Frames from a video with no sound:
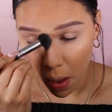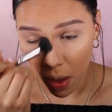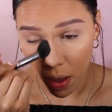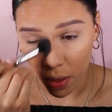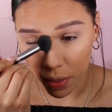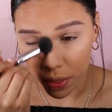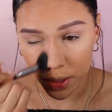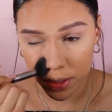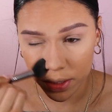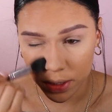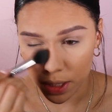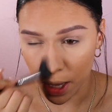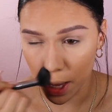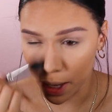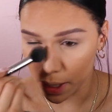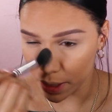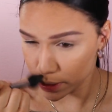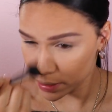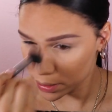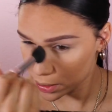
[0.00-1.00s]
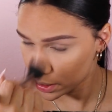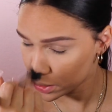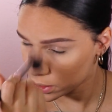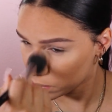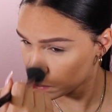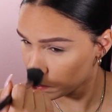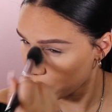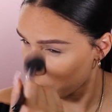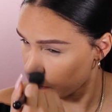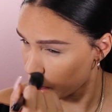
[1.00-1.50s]
all this
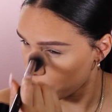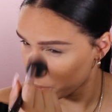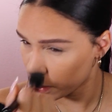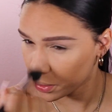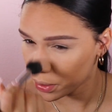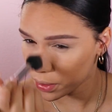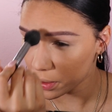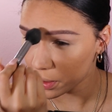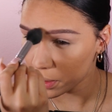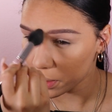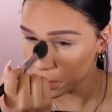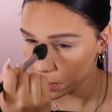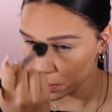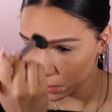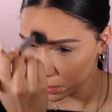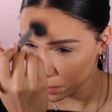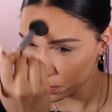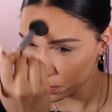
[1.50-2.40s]
excess powder.